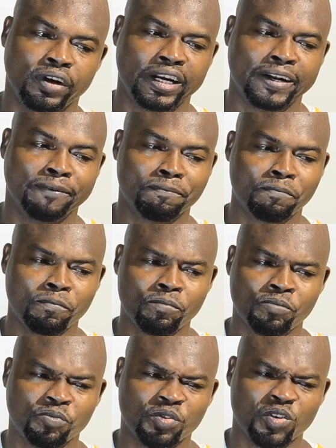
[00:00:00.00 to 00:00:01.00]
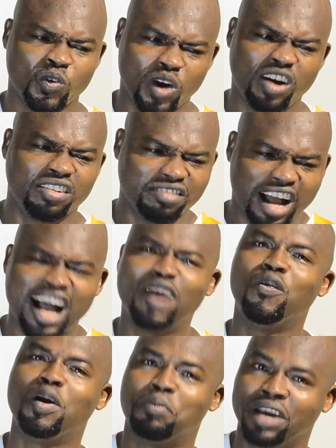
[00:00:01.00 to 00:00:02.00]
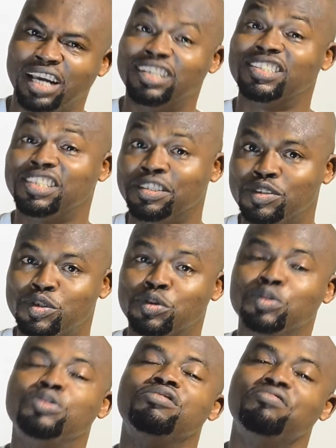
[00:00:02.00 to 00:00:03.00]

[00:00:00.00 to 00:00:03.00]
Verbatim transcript: And well, I work behind the scenes too.